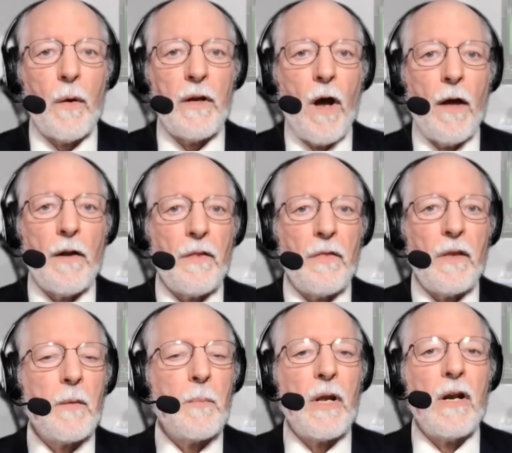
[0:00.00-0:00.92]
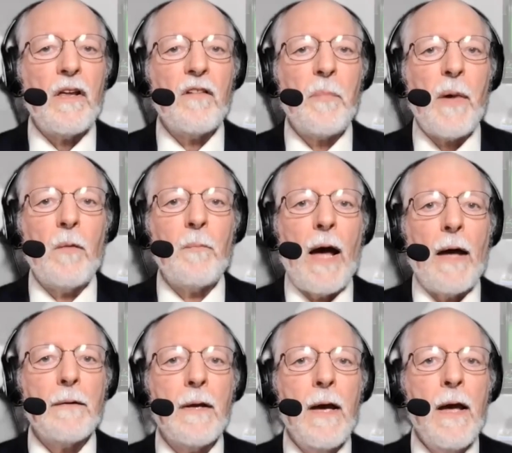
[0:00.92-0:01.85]
going on in the community of
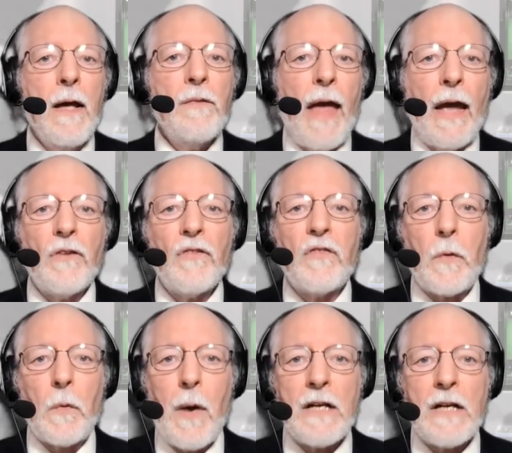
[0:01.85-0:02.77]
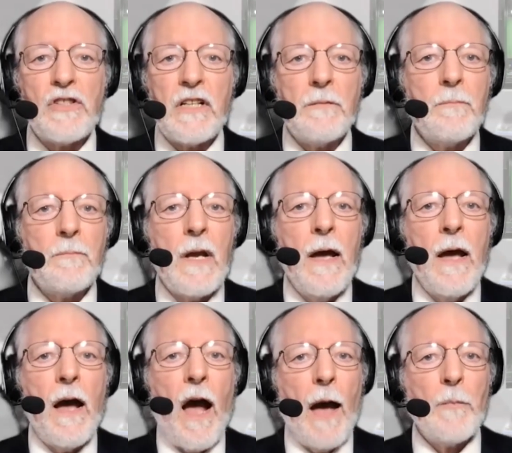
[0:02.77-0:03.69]
Belmont. Thanks for watching.
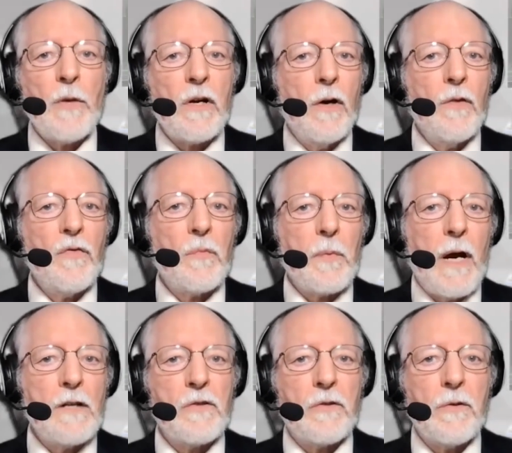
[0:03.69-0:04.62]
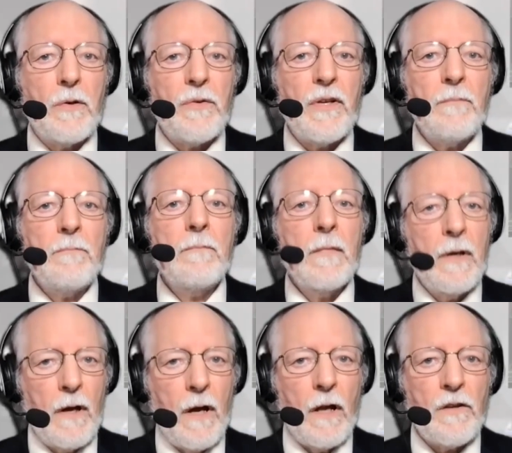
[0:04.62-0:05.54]
I'm your host, Roger Colton.
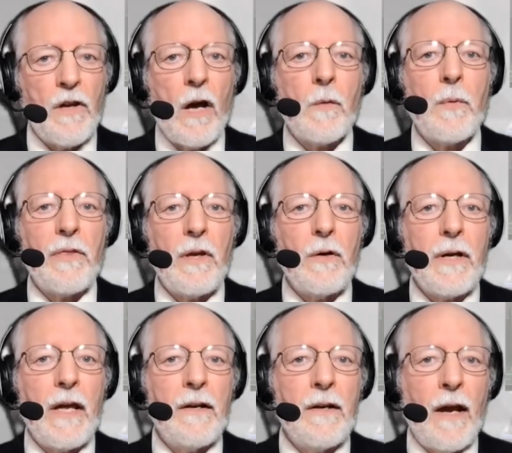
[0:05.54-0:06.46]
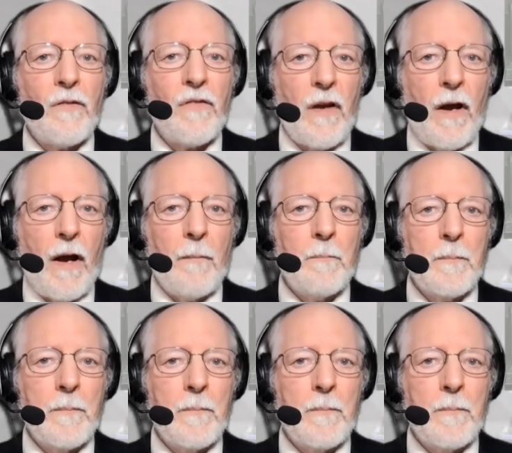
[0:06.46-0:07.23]
I'll talk with you again next time.